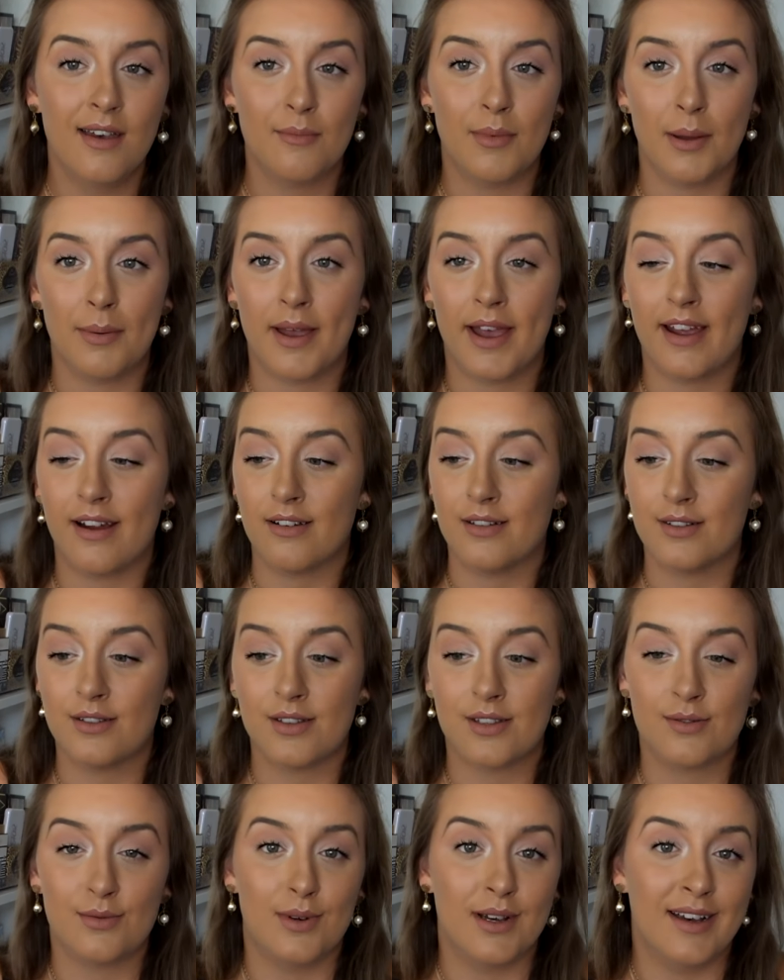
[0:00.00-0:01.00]
My
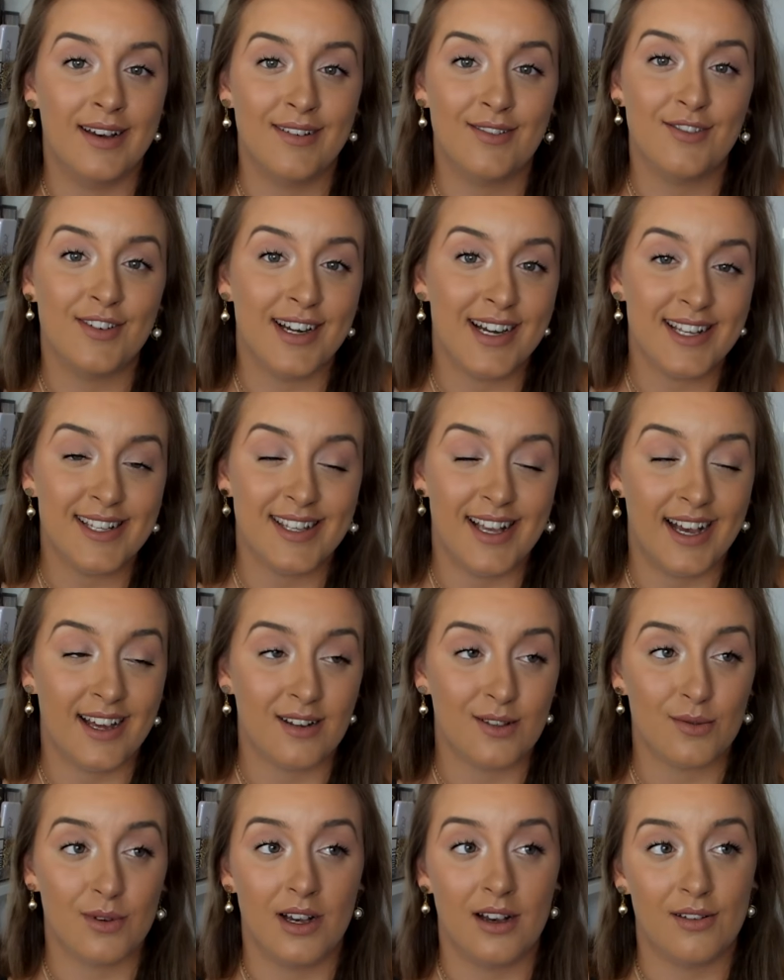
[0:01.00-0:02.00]
parents were really sad
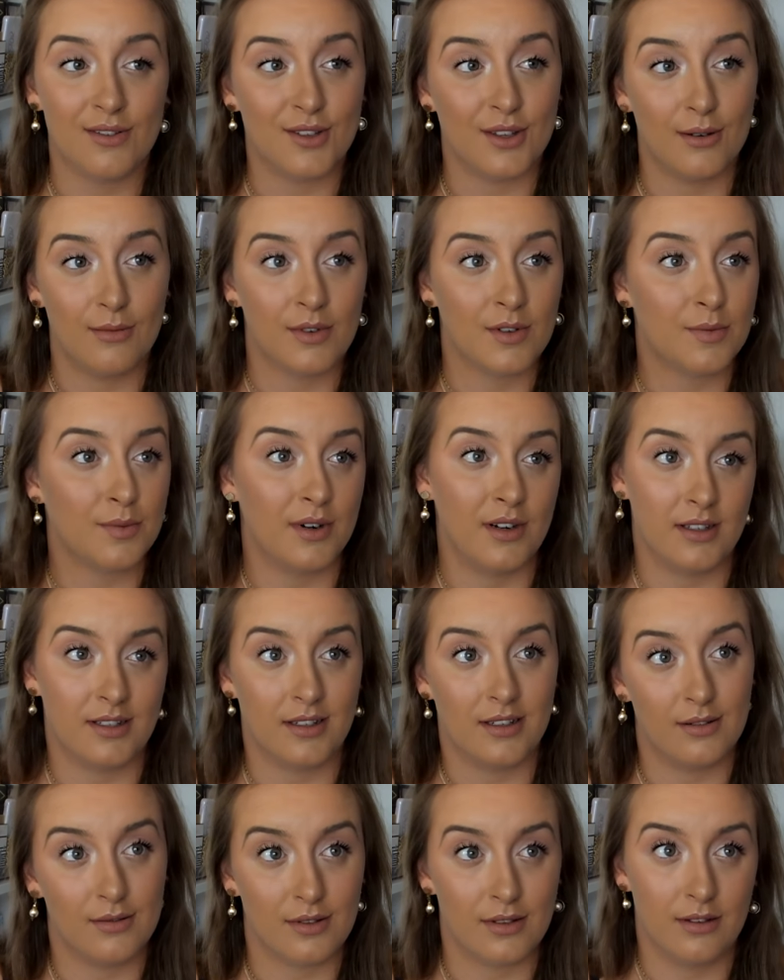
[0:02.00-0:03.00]
as well, so I'm not surprised
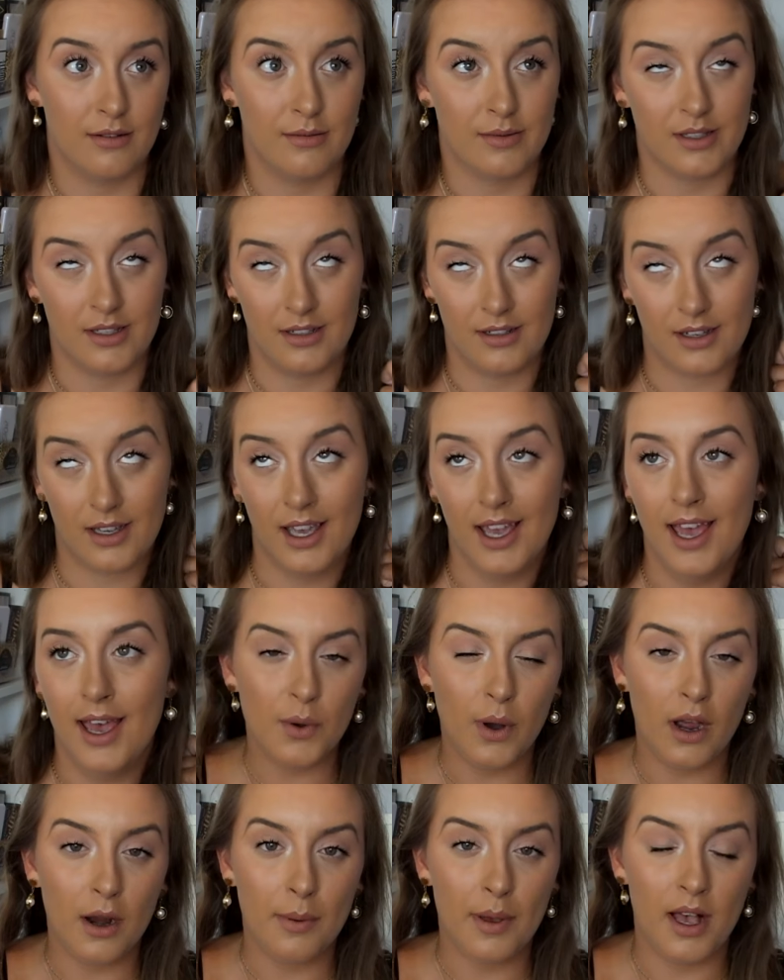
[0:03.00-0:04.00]
that I was homesick. If
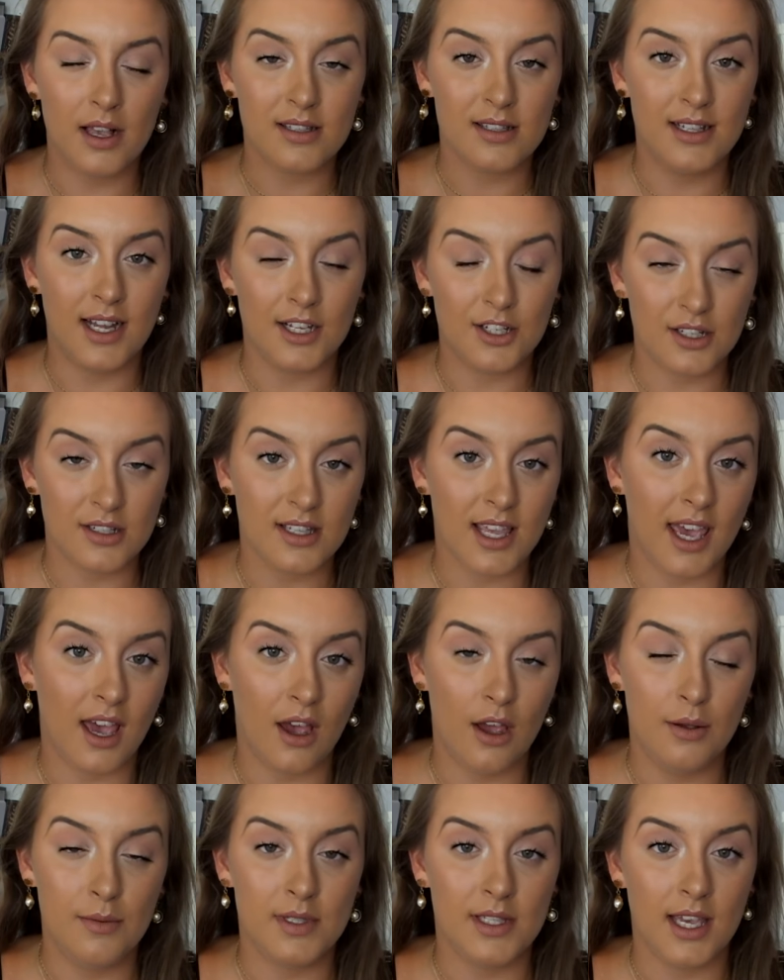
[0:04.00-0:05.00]
you are a person that does get
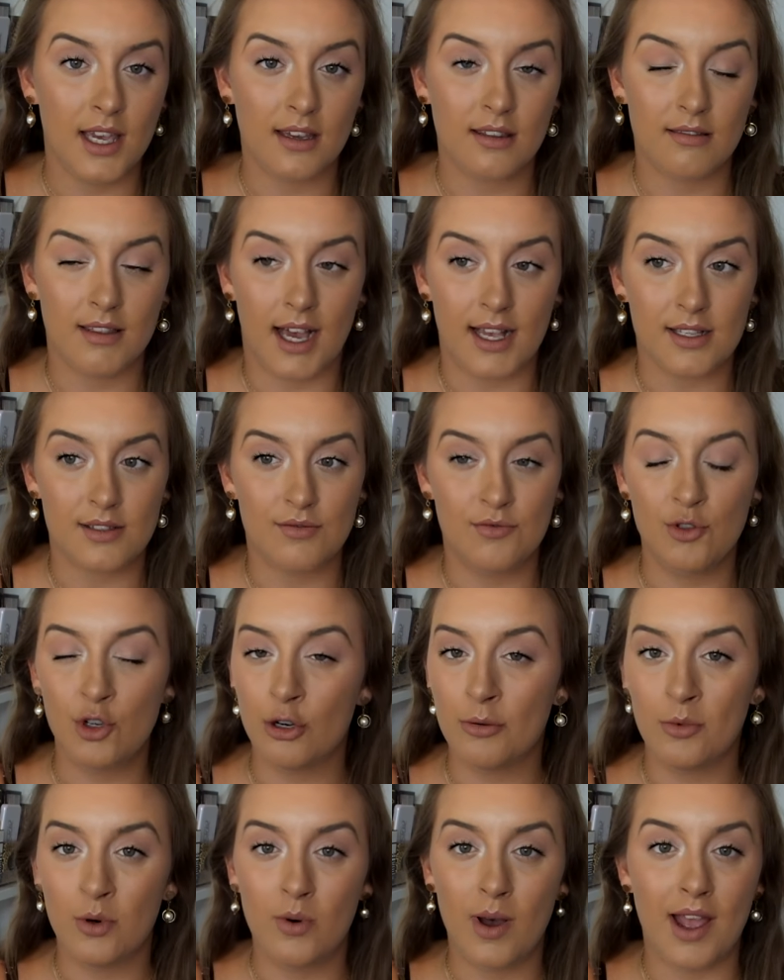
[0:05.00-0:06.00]
homesick, that's
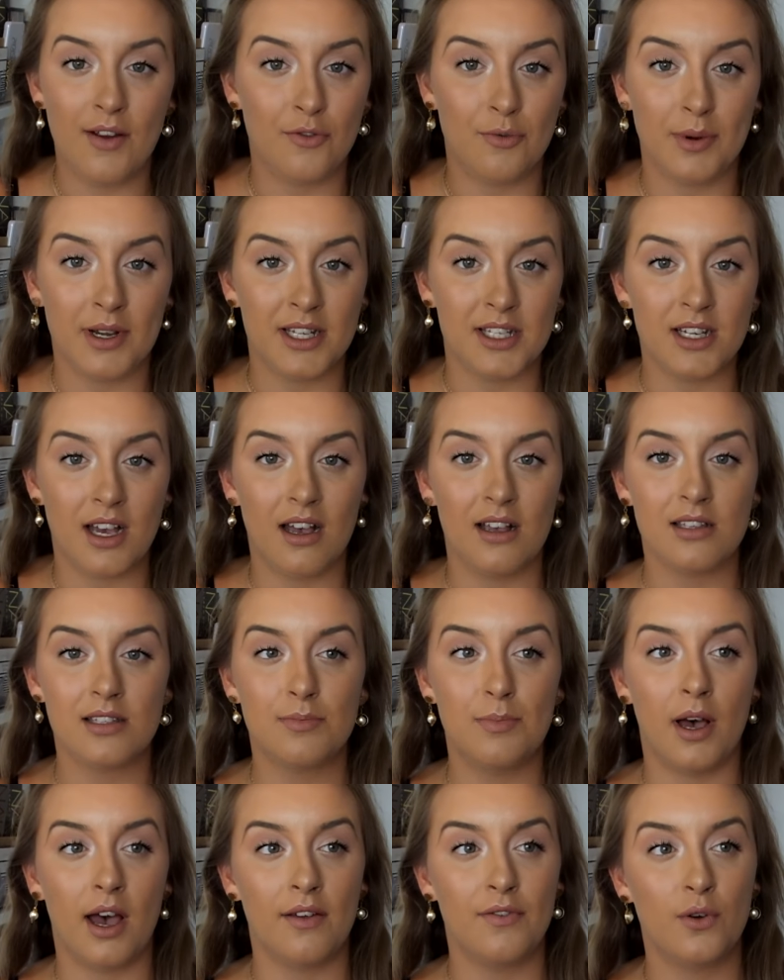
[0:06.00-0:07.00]
normal. Everybody does.
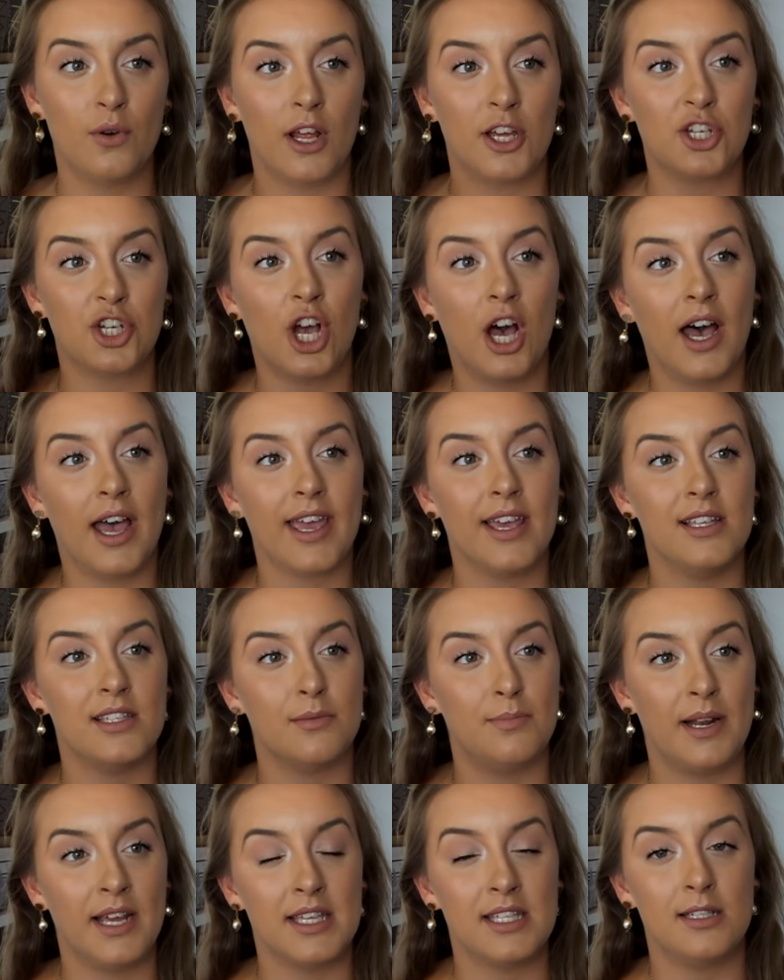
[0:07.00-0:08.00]
But I feel like Chai is
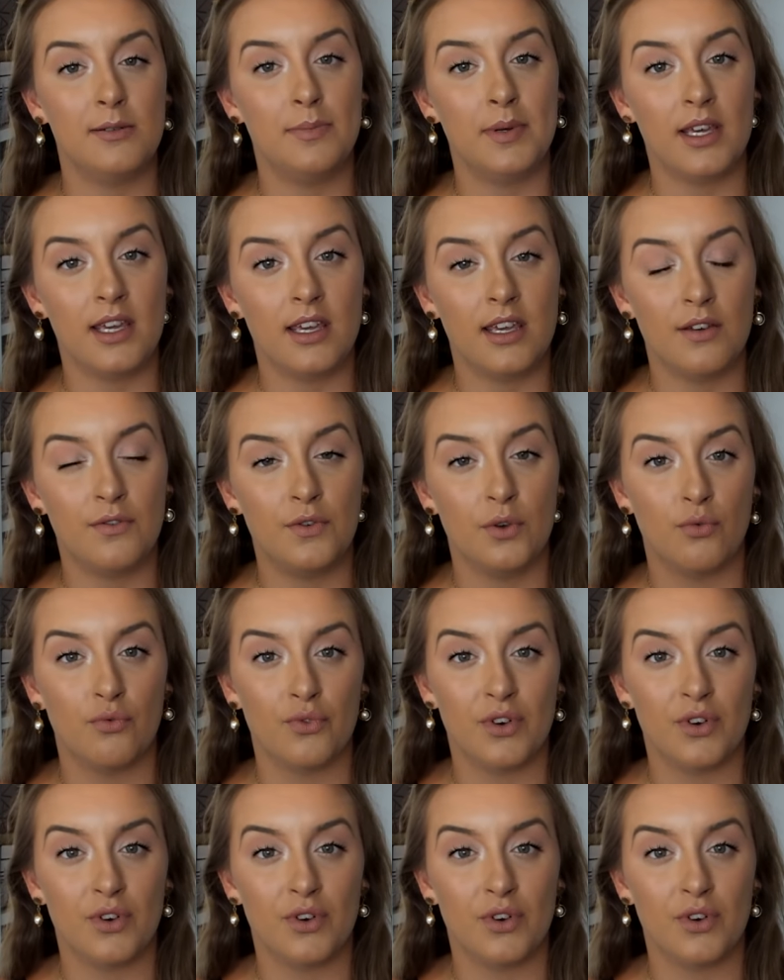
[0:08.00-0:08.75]
the place to be if you're